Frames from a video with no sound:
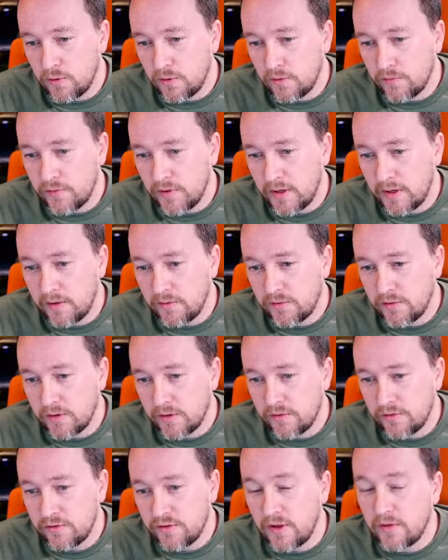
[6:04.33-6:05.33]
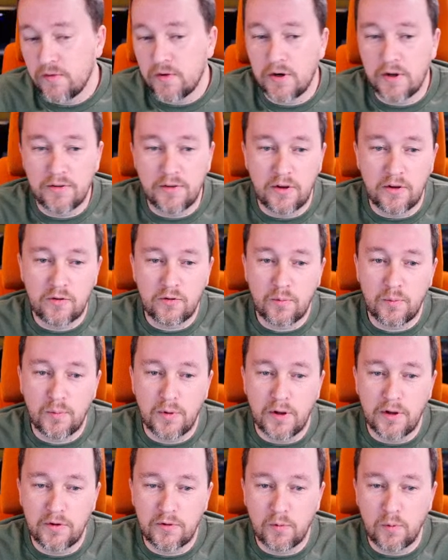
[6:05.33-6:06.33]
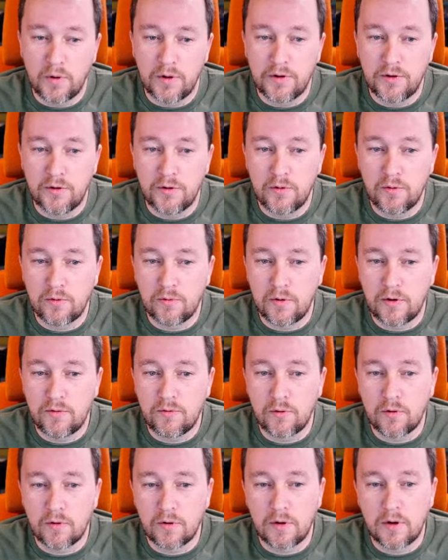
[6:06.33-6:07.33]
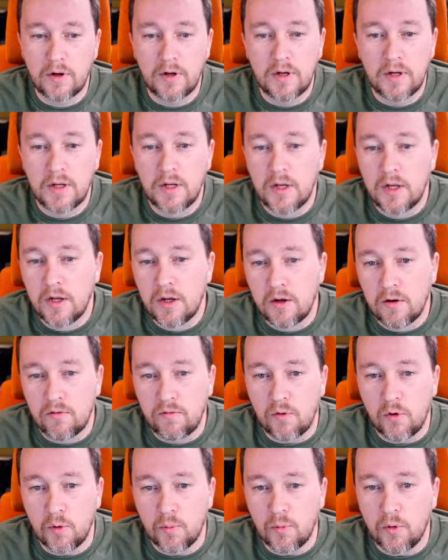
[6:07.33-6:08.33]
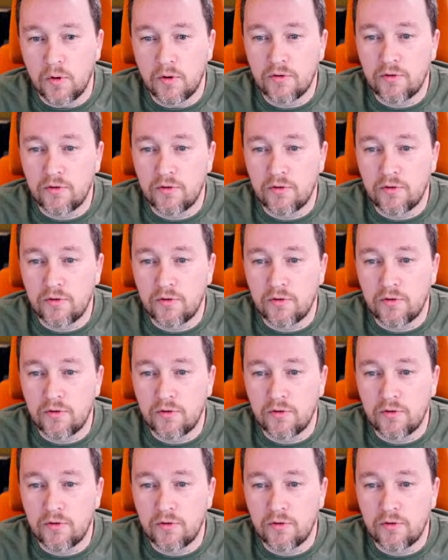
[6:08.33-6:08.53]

5, 6, 7 on this, plus 1, 2, 3, 4, 4 more, so